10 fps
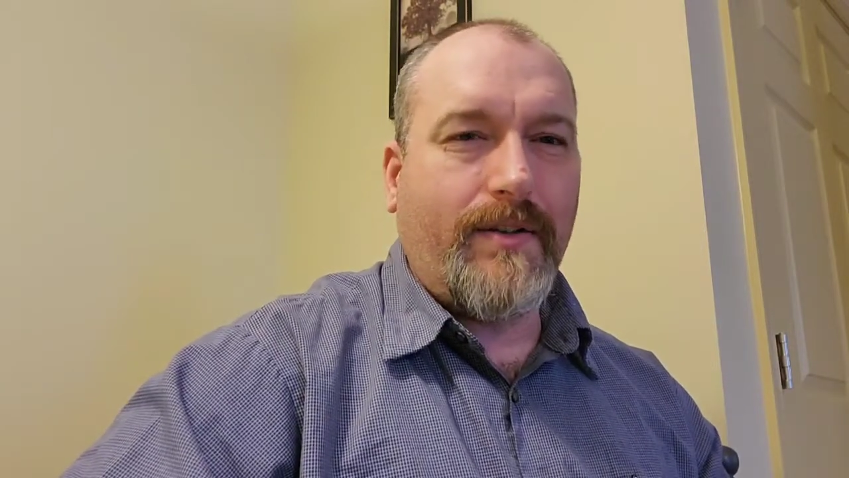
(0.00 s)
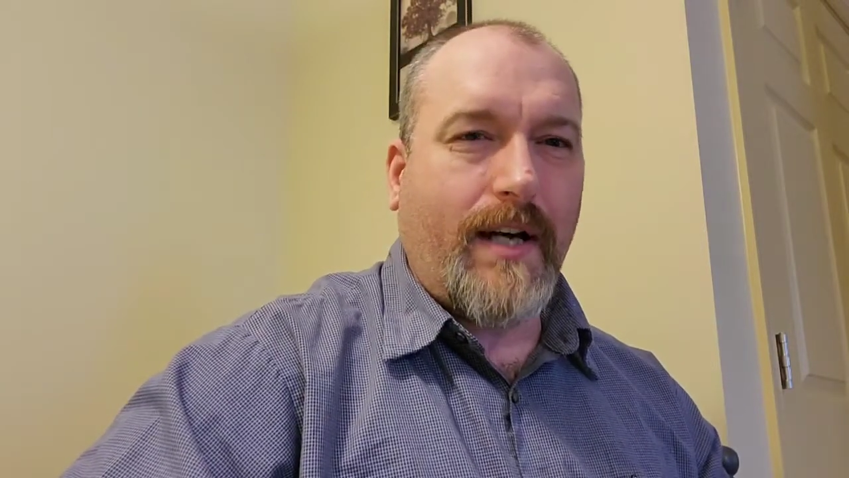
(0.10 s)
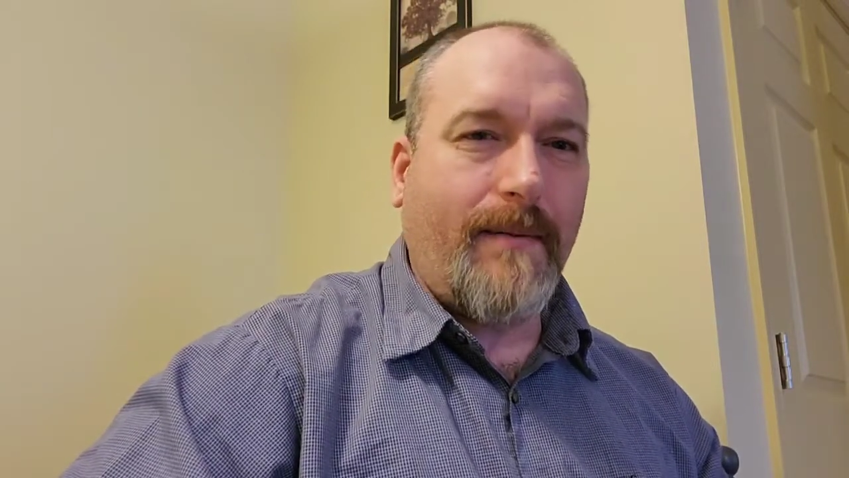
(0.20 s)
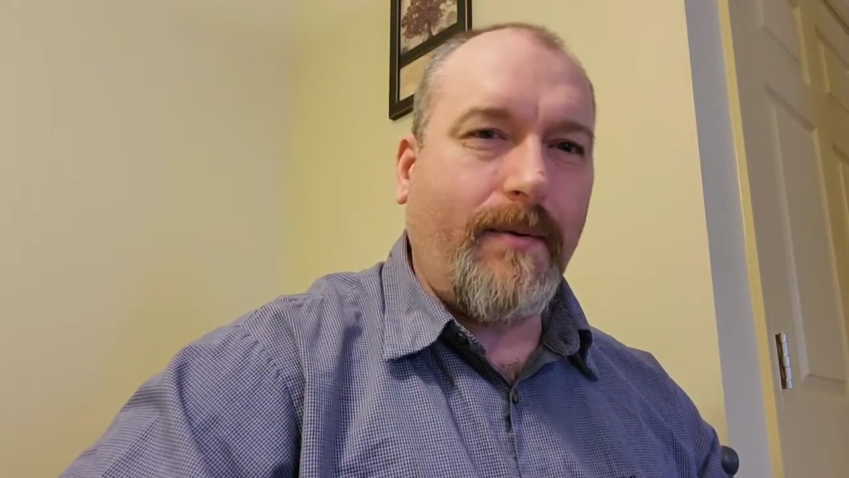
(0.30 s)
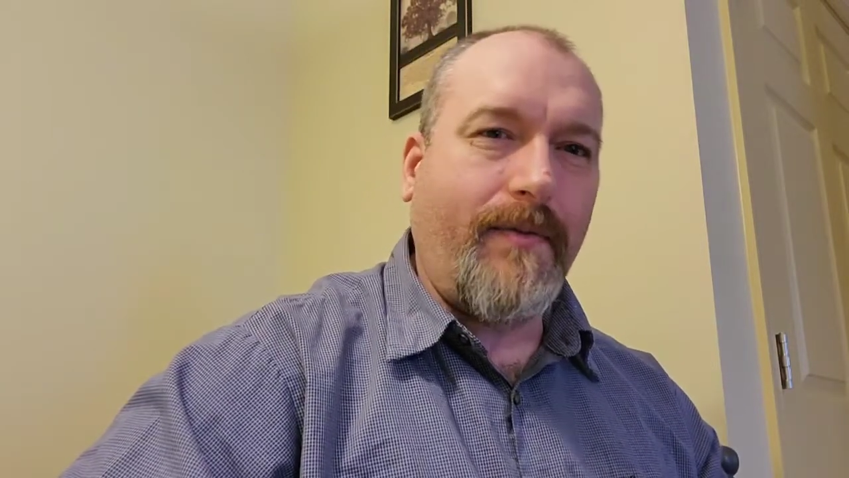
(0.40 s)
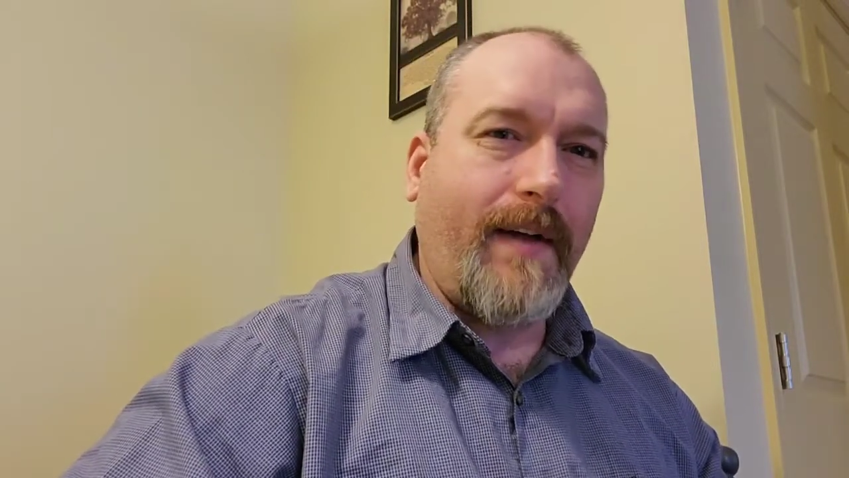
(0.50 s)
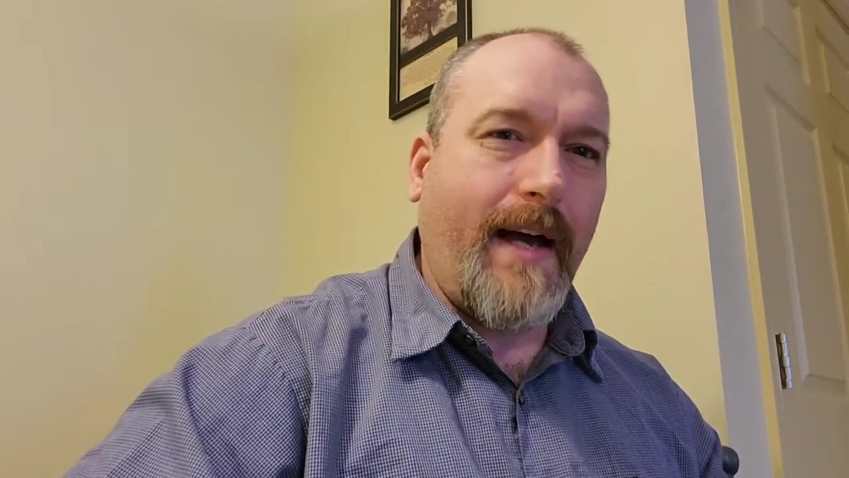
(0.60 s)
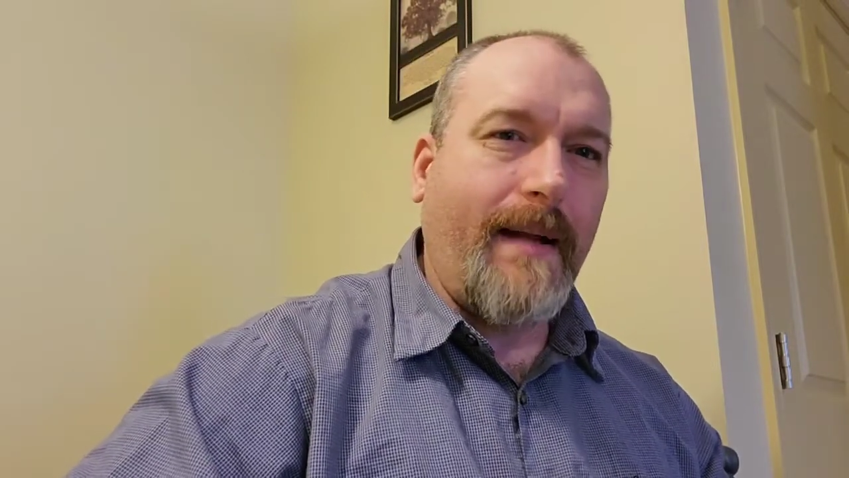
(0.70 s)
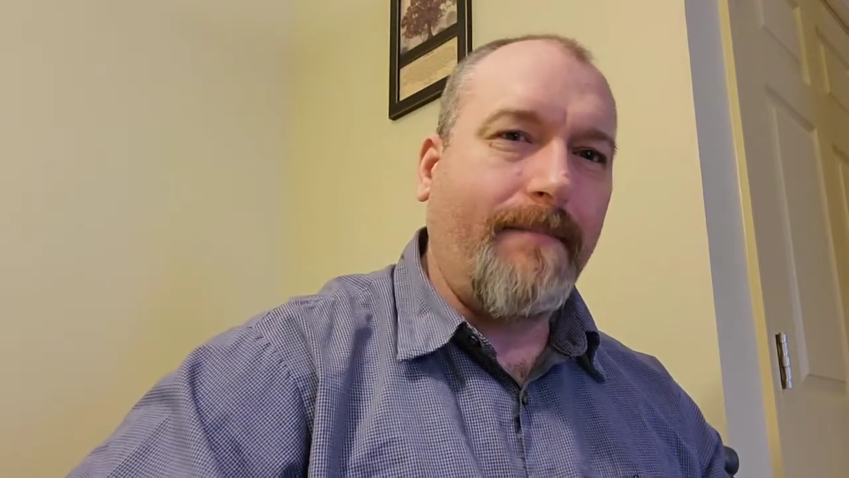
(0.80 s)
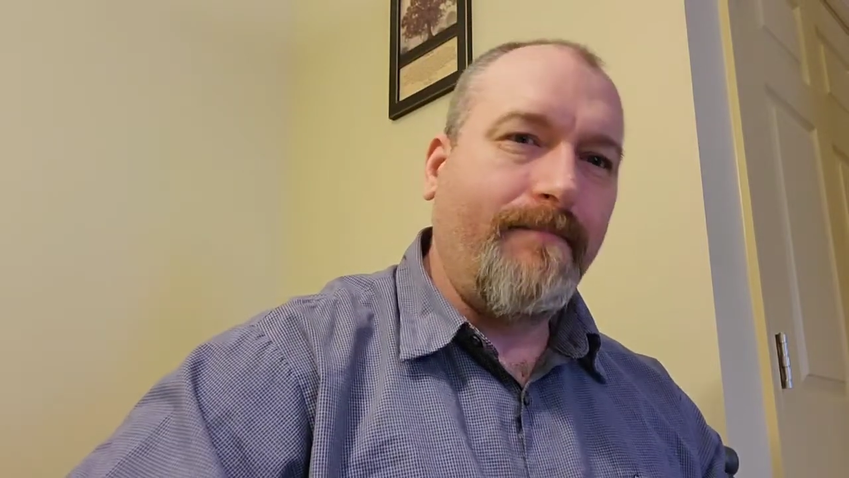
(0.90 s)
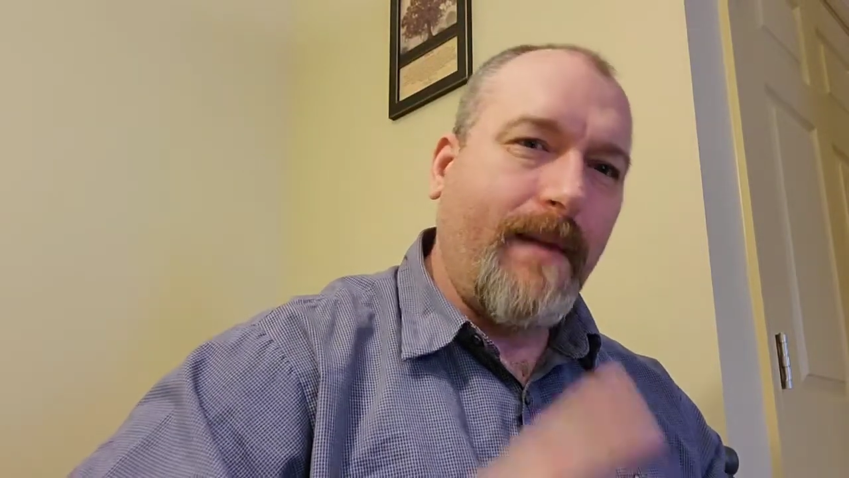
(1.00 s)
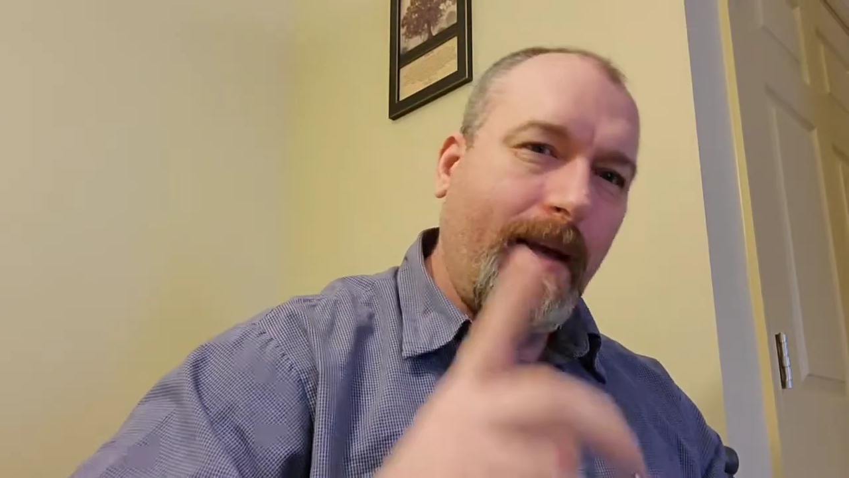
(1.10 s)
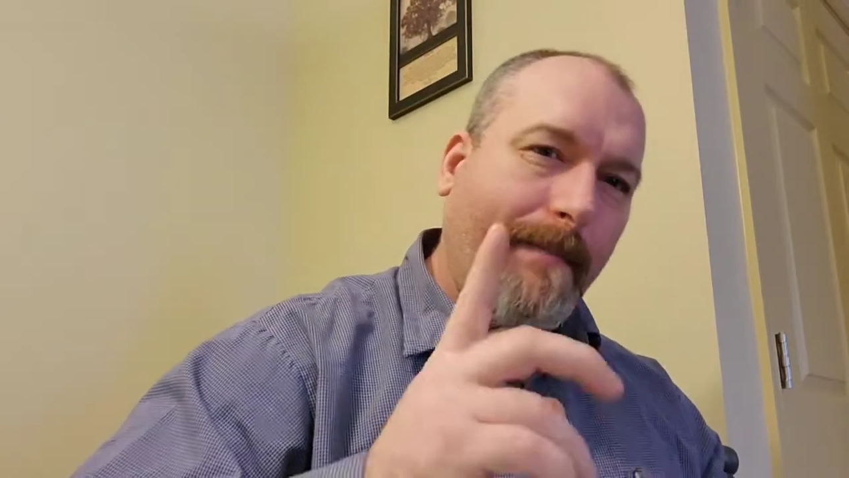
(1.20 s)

job with that.